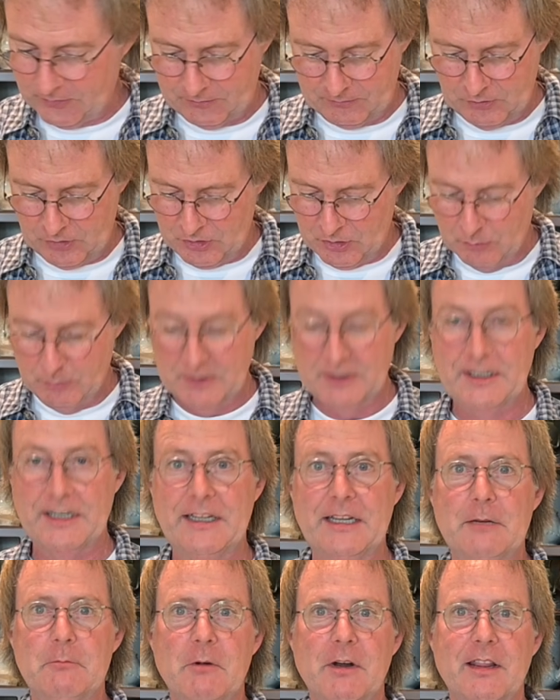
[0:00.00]
Do you really
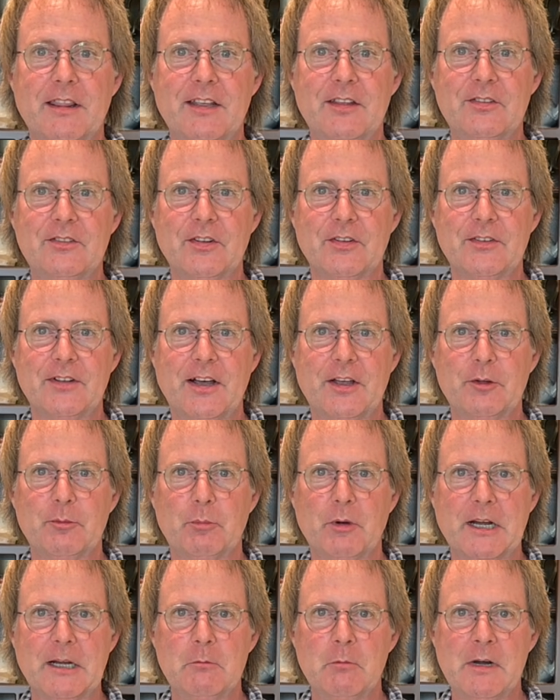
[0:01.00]
need one of these to slice
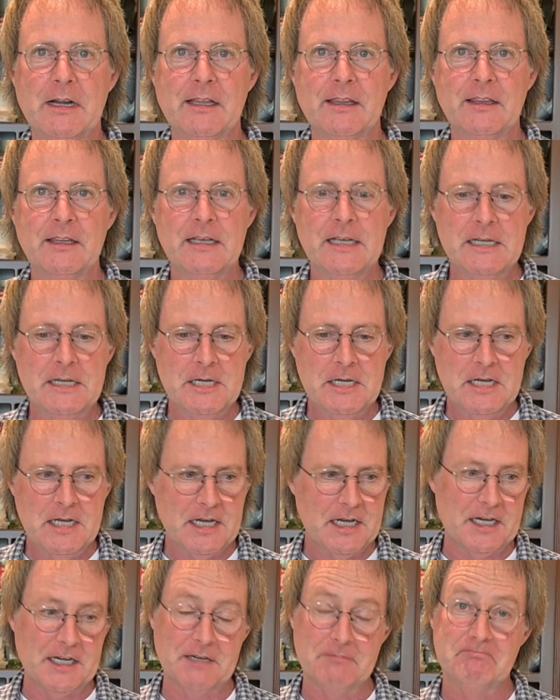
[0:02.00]
bread with?
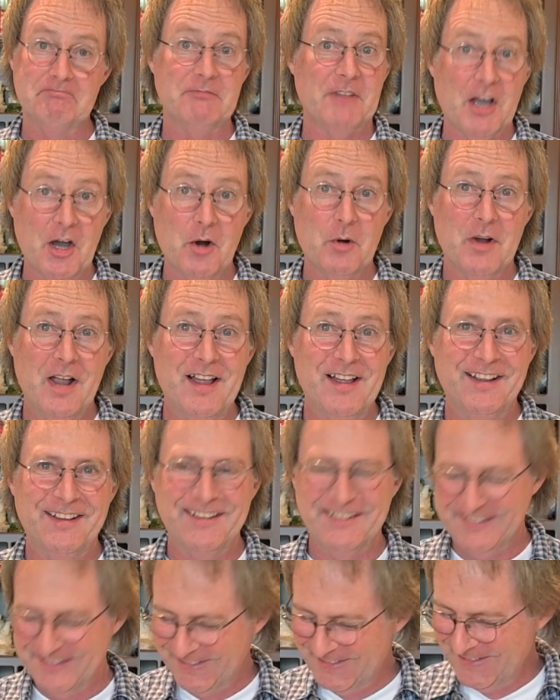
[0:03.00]
No.
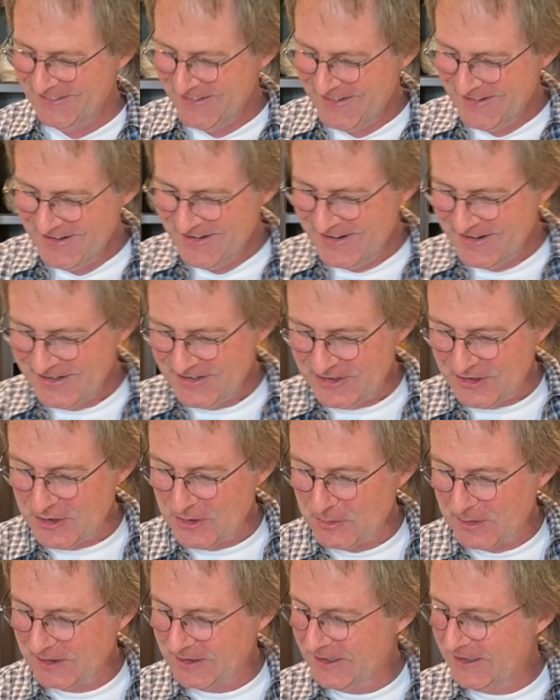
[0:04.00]
Do you
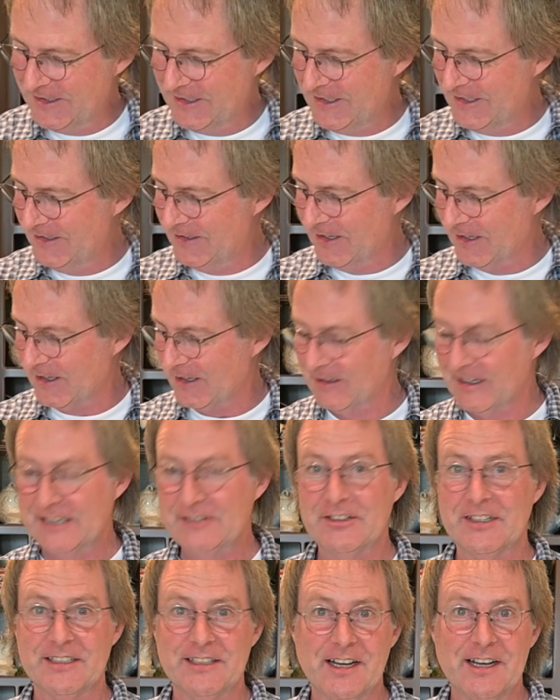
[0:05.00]
really need an
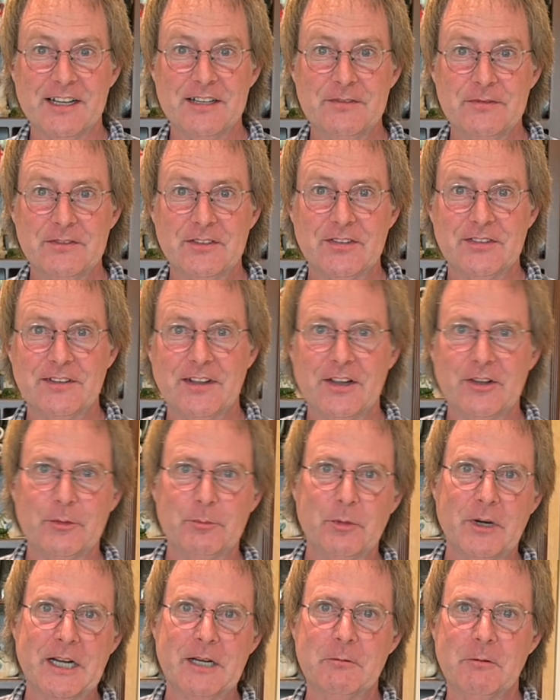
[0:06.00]
electric knife to slice
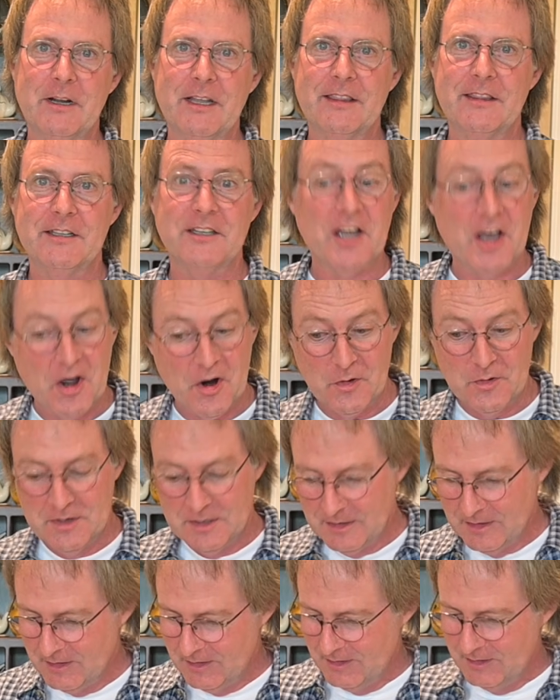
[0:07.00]
bread with? No.
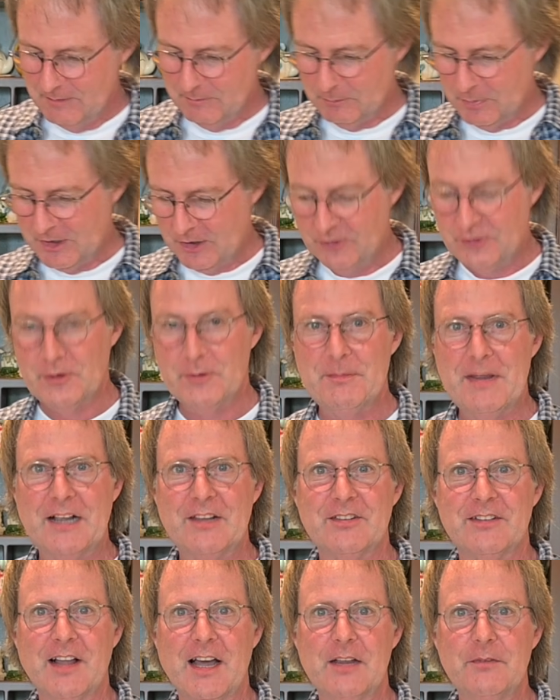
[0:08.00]
But it sure
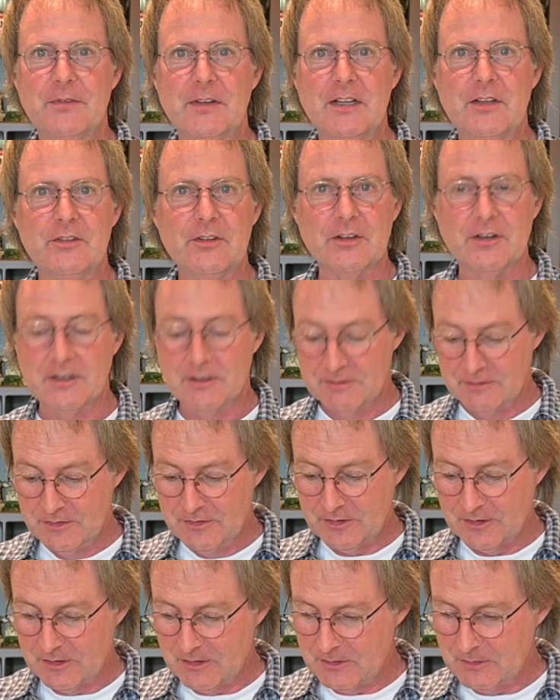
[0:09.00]
makes life easier.
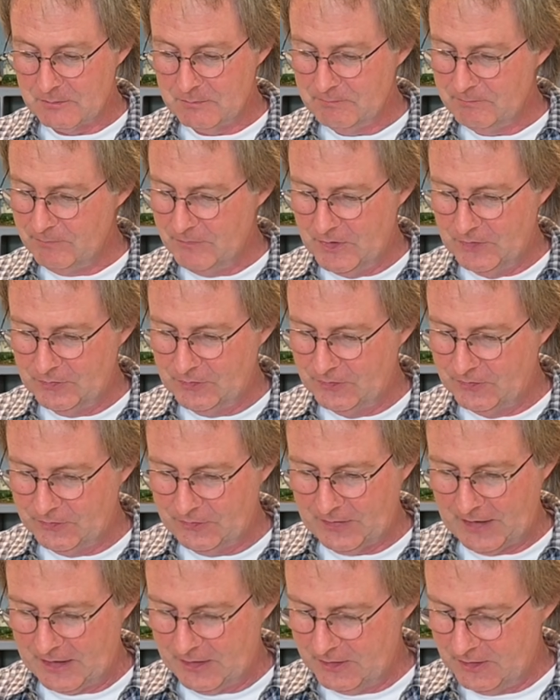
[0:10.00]
So this is
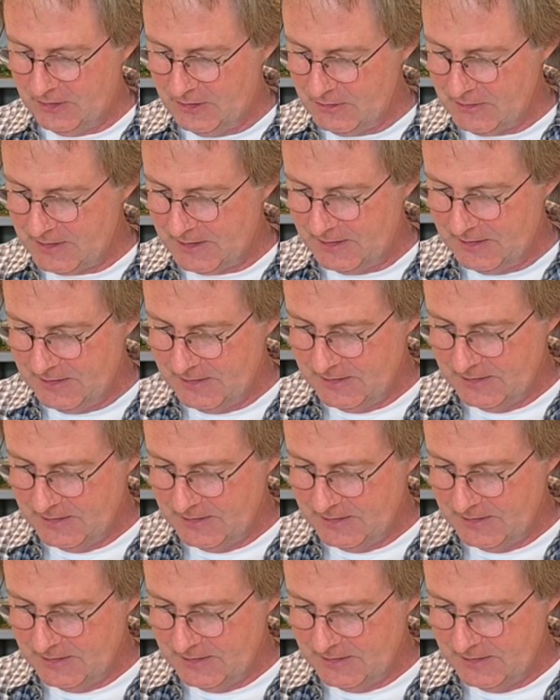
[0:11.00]
how you do it.